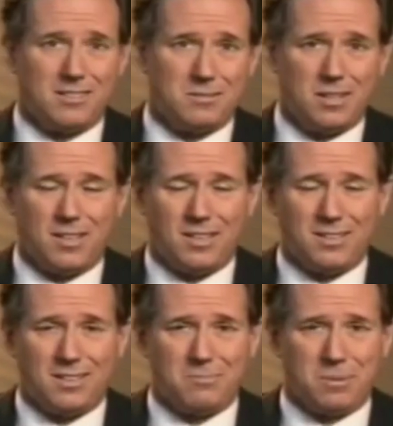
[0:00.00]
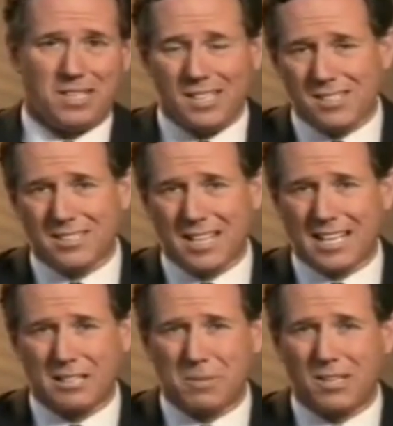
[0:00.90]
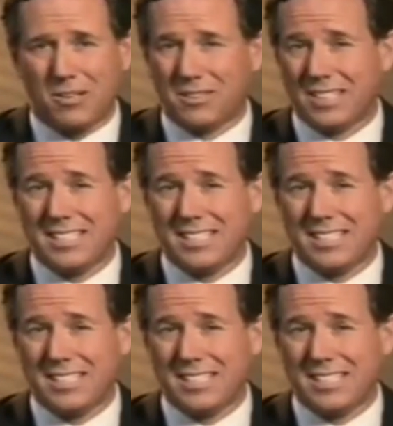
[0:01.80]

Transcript: that, that, but he's attacking me on